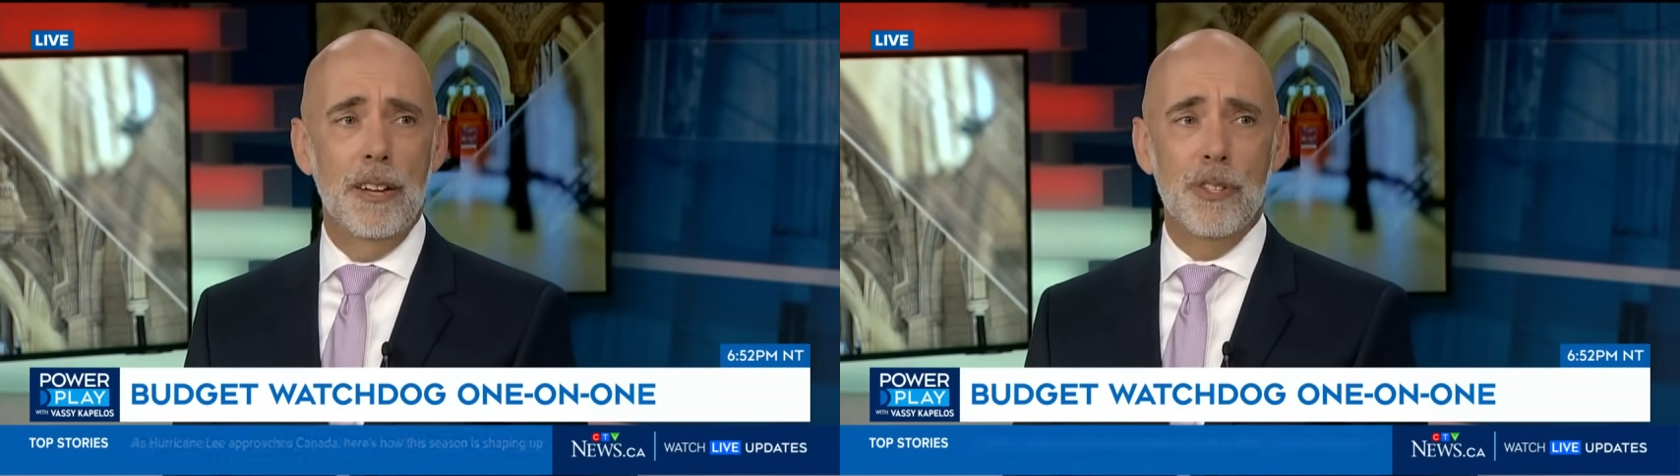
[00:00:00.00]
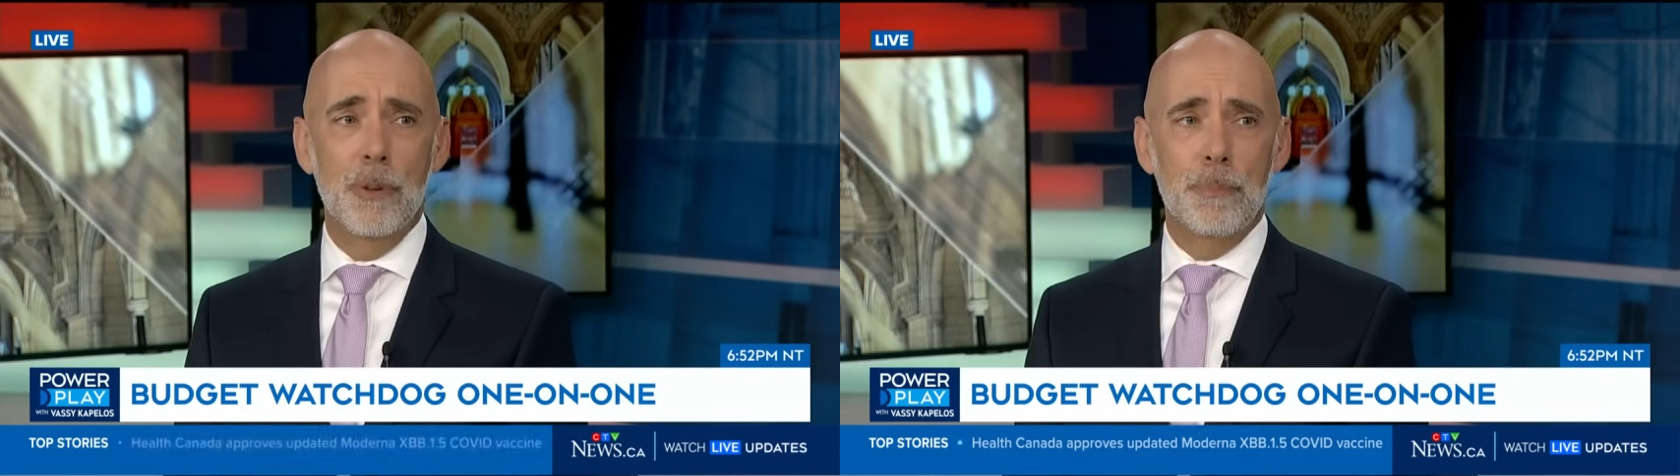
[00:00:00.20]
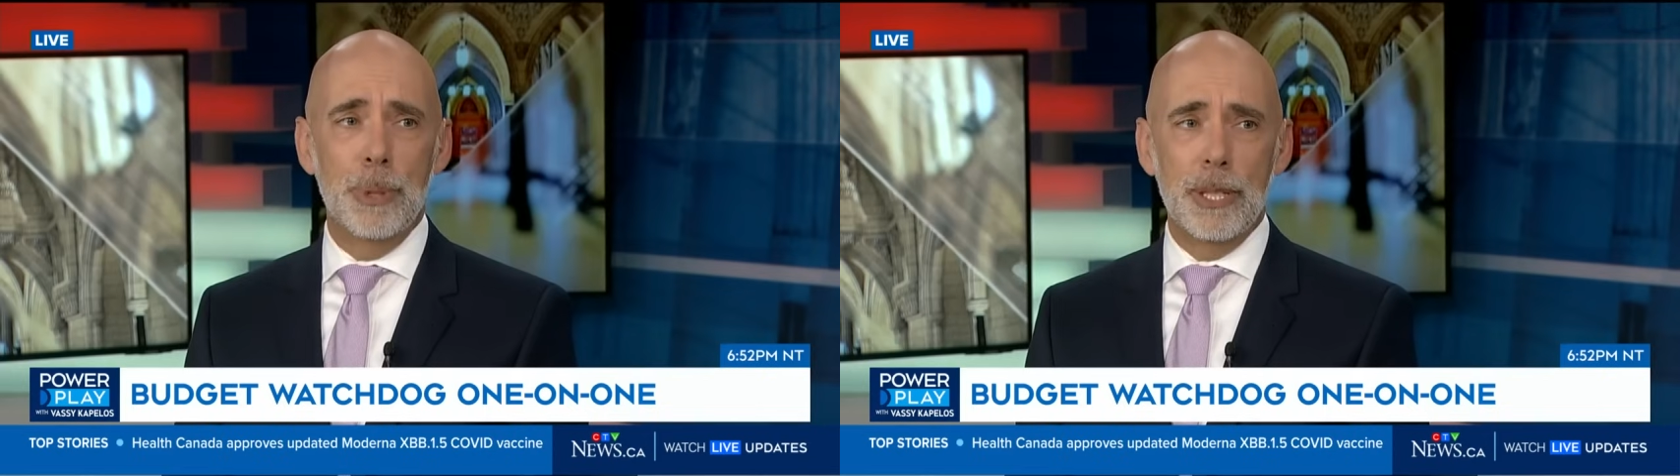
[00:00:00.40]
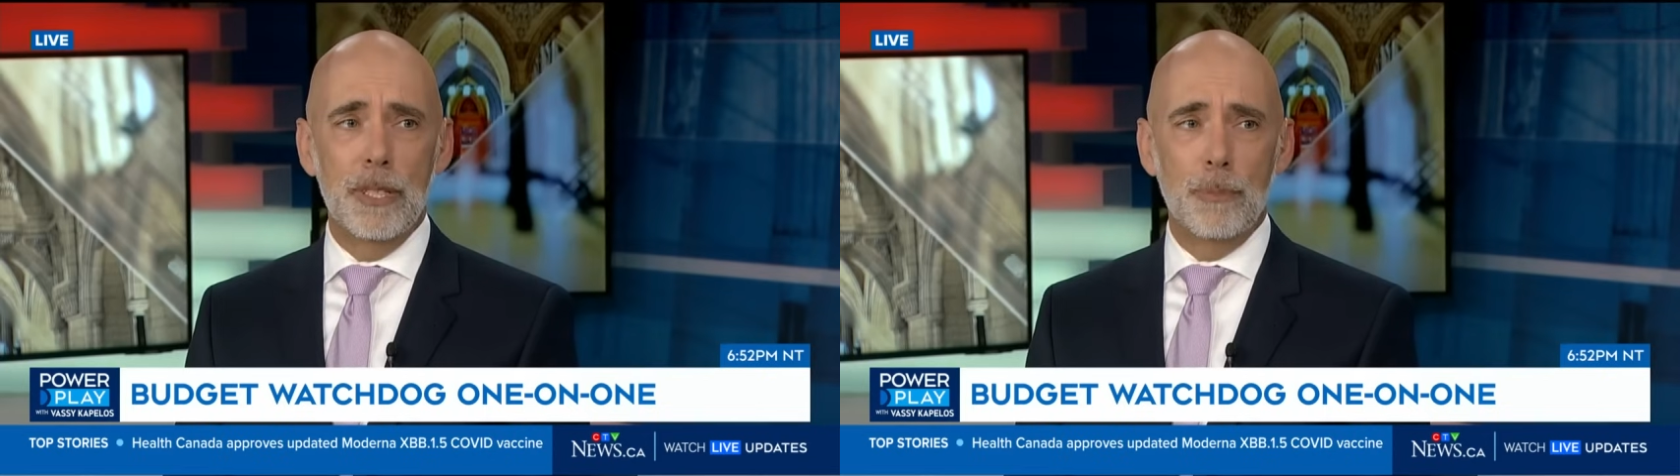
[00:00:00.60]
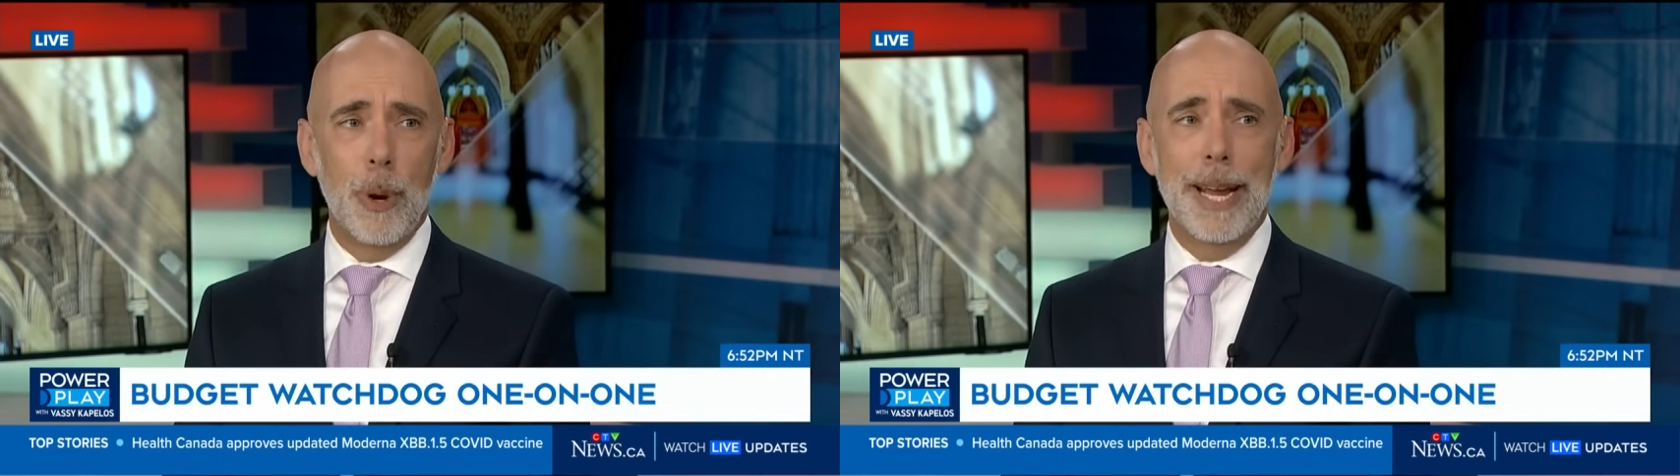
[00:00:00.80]
You put
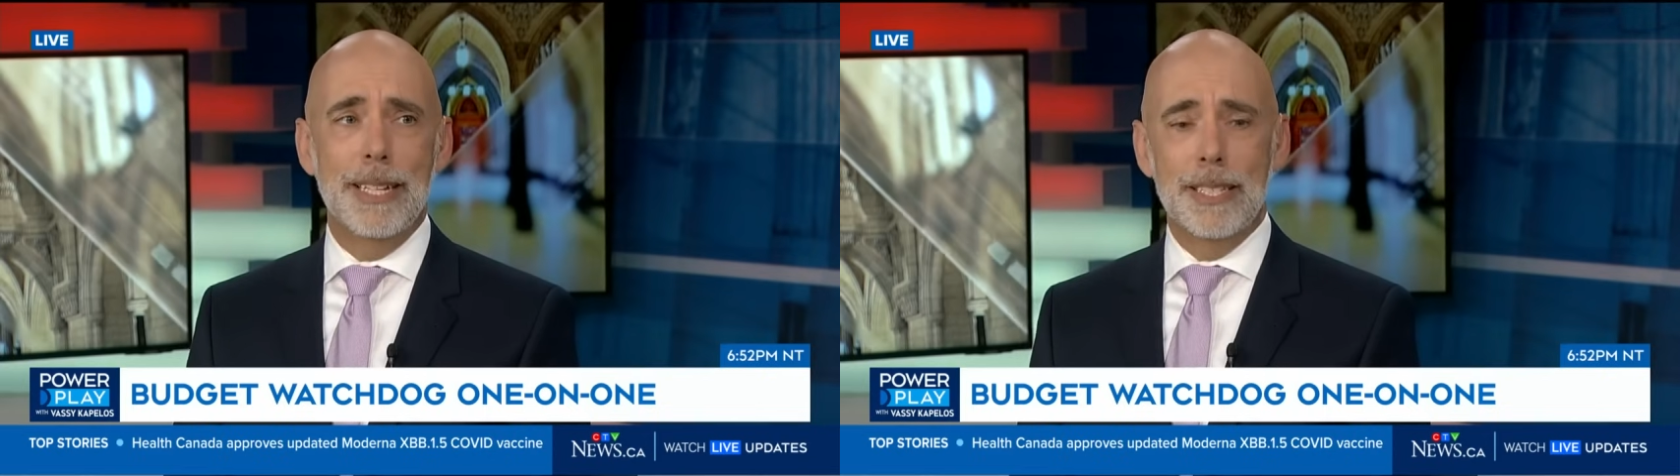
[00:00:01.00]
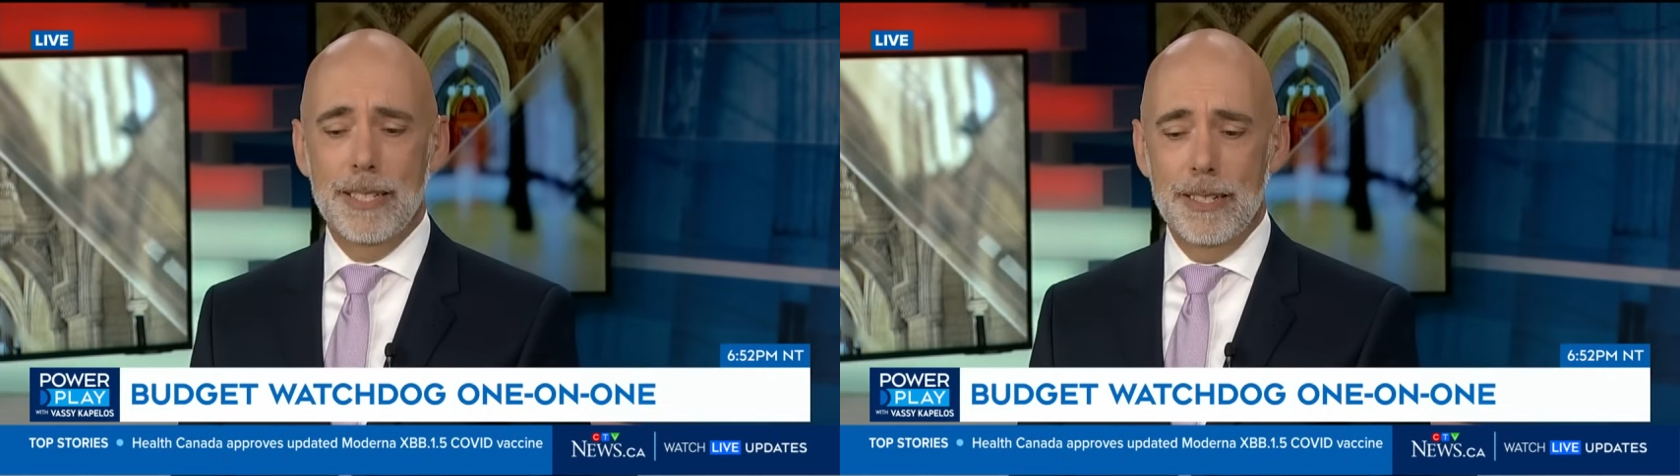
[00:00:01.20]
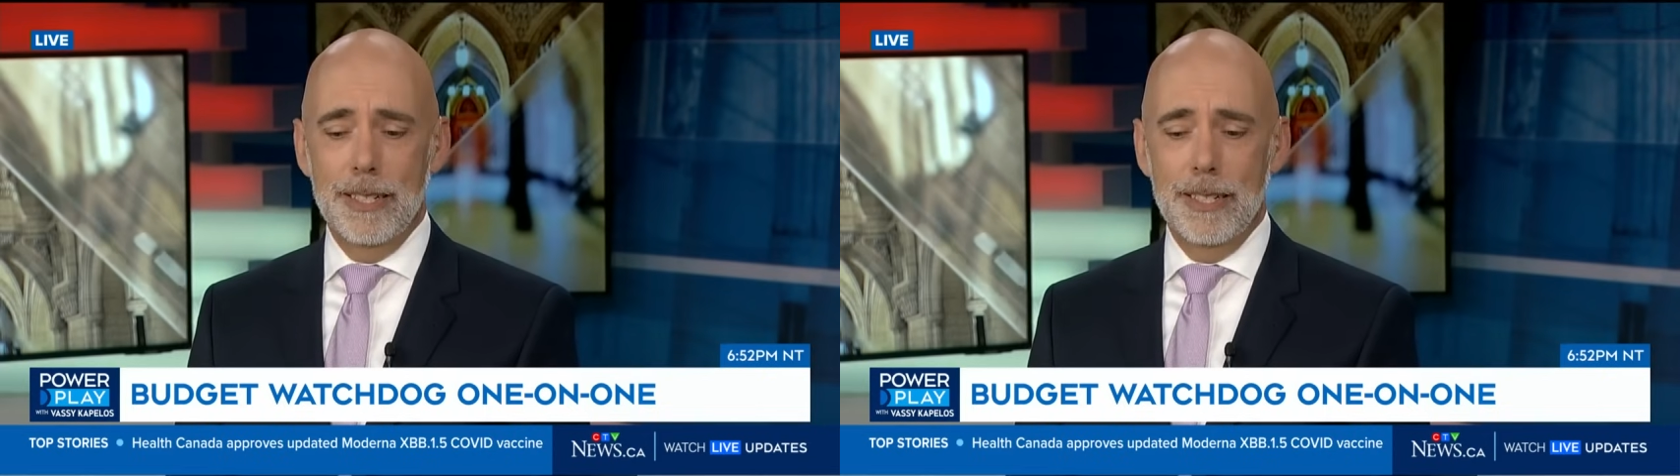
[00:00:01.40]
the brakes